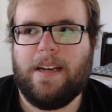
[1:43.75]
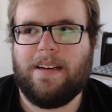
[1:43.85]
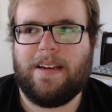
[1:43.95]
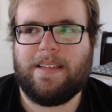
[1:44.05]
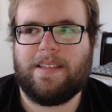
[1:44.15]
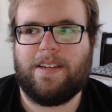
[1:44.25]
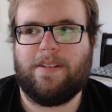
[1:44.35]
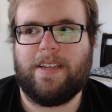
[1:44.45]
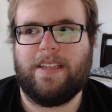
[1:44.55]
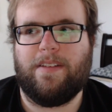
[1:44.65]
Not
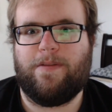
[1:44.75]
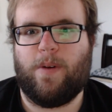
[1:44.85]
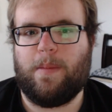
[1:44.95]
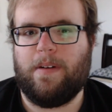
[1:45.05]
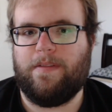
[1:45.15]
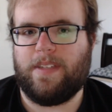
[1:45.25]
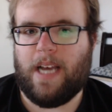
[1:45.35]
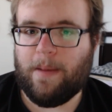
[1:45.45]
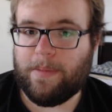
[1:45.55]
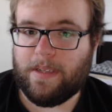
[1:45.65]
necessarily in the form of
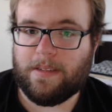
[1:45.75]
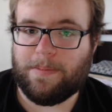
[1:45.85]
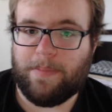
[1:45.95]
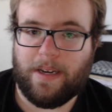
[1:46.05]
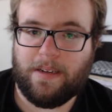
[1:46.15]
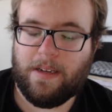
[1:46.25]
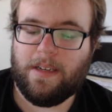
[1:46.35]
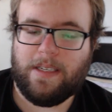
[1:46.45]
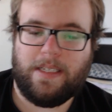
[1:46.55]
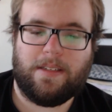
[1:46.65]
zombies, but
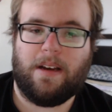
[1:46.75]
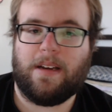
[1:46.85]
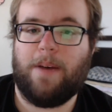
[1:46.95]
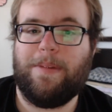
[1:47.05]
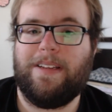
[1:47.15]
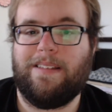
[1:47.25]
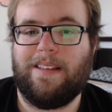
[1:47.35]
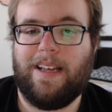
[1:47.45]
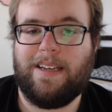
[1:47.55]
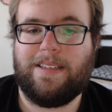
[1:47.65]
he saw it coming
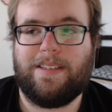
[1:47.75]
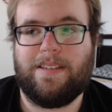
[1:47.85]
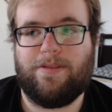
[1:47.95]
nonetheless,